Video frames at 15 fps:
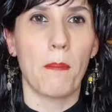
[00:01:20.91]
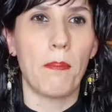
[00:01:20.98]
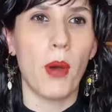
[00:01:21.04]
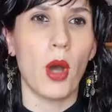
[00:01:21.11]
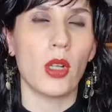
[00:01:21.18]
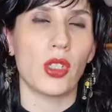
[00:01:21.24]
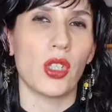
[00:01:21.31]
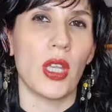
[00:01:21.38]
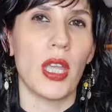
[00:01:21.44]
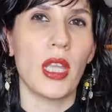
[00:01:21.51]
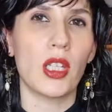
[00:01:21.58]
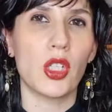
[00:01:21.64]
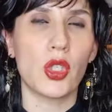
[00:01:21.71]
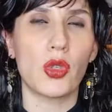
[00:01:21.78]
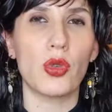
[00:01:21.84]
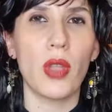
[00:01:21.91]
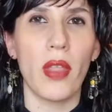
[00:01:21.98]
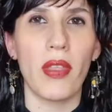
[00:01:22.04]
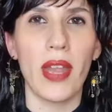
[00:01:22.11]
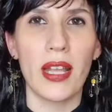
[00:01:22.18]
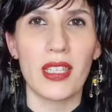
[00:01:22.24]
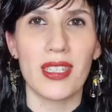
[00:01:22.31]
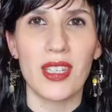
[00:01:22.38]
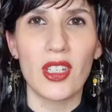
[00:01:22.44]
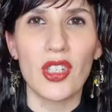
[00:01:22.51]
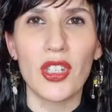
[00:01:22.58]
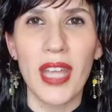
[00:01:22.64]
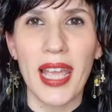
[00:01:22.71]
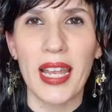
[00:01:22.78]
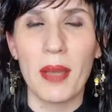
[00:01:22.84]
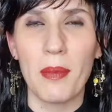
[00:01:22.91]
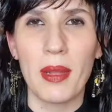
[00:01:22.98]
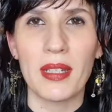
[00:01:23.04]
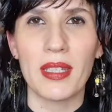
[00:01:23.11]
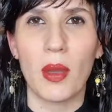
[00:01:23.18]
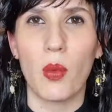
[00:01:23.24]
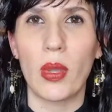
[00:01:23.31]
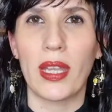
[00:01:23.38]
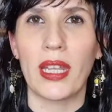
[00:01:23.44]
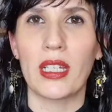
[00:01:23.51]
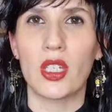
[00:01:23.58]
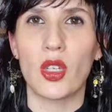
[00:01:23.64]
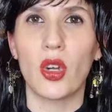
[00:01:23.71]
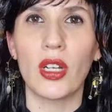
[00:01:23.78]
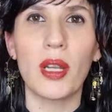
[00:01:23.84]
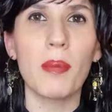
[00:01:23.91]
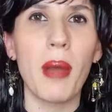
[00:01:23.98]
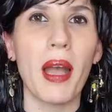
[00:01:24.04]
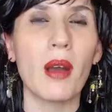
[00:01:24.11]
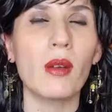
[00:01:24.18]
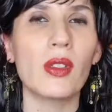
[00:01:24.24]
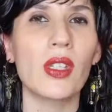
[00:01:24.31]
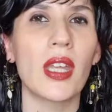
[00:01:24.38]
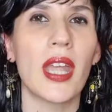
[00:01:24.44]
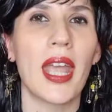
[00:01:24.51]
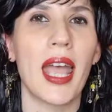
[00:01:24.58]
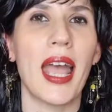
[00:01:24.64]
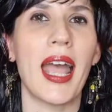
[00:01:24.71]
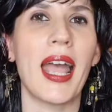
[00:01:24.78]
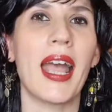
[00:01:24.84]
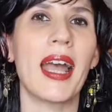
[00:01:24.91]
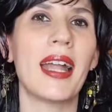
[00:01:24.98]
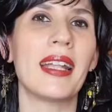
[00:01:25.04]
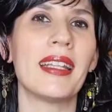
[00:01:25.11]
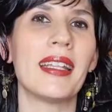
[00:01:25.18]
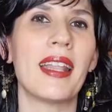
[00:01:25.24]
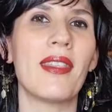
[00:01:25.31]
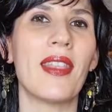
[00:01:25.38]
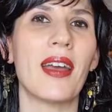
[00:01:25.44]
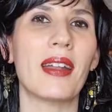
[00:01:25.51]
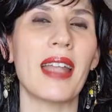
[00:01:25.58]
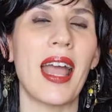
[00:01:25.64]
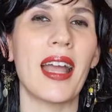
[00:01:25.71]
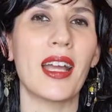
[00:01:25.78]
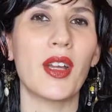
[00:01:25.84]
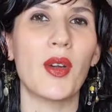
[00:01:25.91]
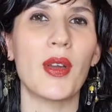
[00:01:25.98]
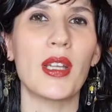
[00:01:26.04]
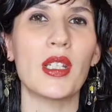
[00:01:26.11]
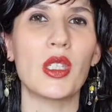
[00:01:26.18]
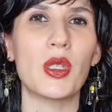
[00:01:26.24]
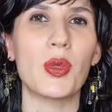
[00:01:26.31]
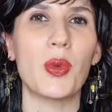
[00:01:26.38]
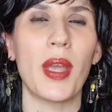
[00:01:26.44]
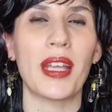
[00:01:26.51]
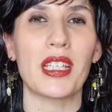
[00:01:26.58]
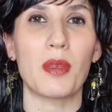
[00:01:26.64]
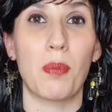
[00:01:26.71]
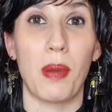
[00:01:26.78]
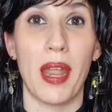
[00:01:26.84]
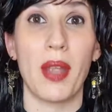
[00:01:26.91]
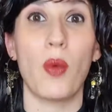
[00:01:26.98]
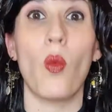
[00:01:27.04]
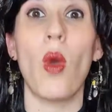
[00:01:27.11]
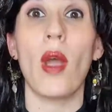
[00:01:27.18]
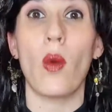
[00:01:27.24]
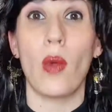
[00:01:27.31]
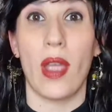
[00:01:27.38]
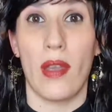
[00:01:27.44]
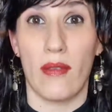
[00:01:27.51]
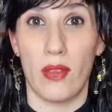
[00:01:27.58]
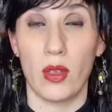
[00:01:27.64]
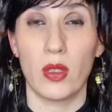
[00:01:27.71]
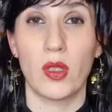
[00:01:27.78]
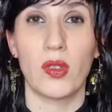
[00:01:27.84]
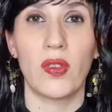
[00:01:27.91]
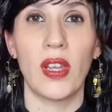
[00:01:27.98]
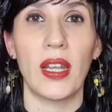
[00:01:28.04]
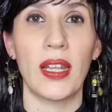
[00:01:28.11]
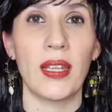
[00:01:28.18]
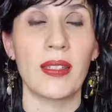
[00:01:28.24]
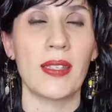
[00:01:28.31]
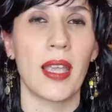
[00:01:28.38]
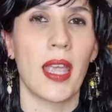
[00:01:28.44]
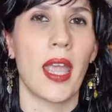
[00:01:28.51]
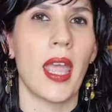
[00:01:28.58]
But it's true that there are certain elements that we can talk about and that are going to explain why we have those feelings,